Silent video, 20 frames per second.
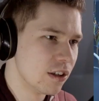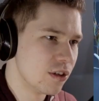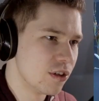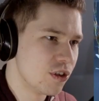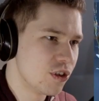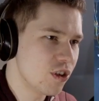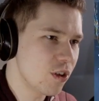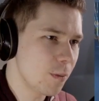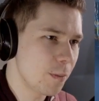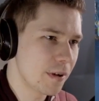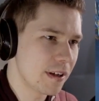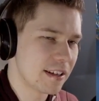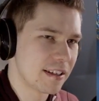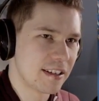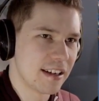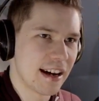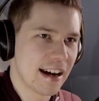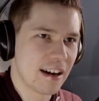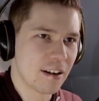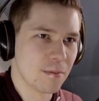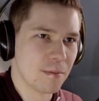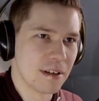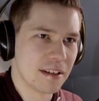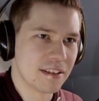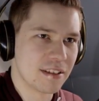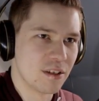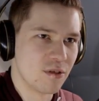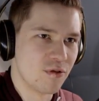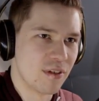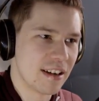Drop it down,
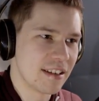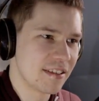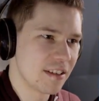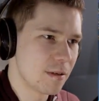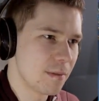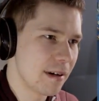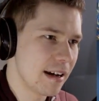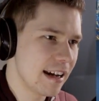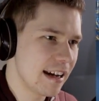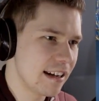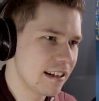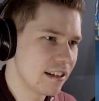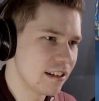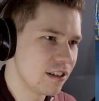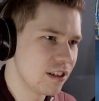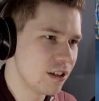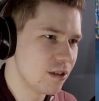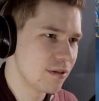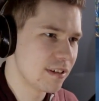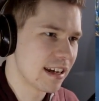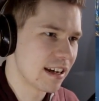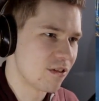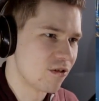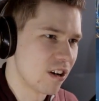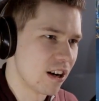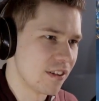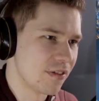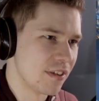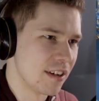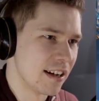Mr. Resin Man, and you get
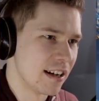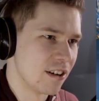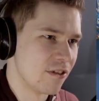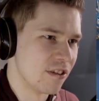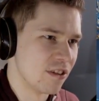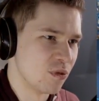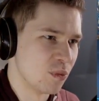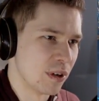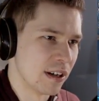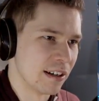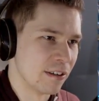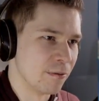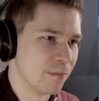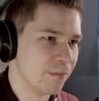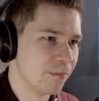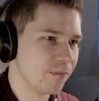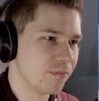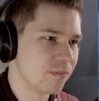right there as well.